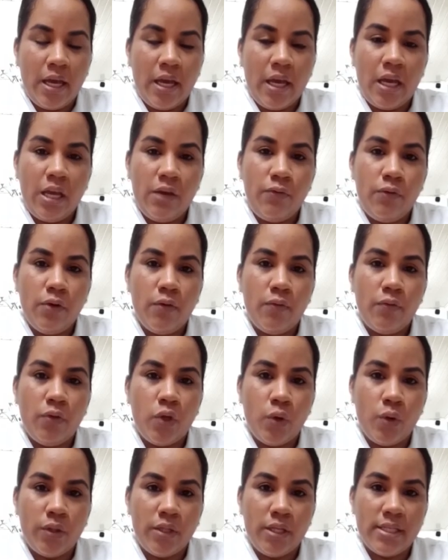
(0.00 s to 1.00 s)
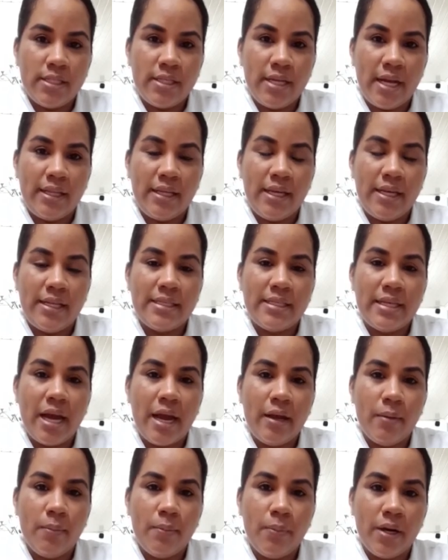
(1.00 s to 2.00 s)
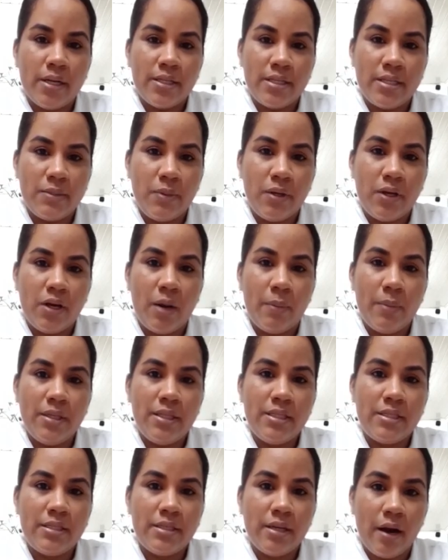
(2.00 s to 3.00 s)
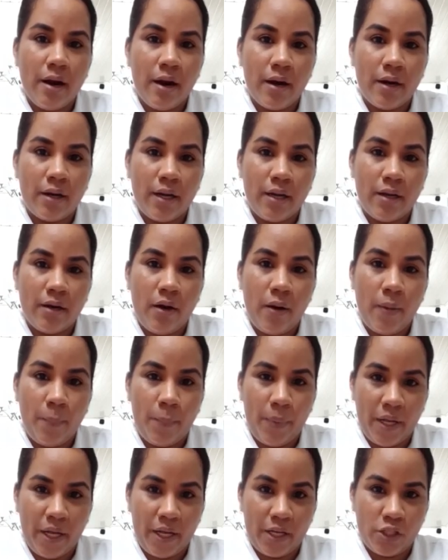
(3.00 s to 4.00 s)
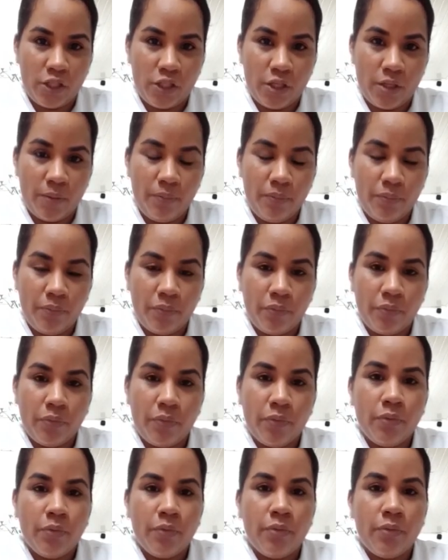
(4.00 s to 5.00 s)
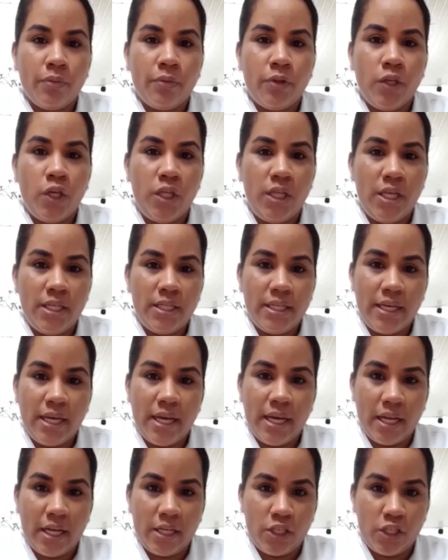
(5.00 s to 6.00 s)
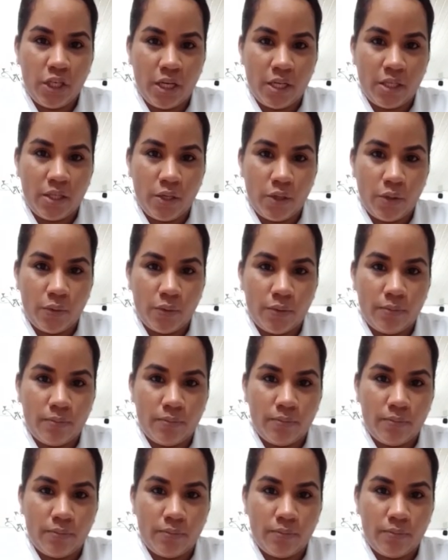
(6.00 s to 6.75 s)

If you've noticed that the entire breast is becoming dark in complexion, you need to get that checked out.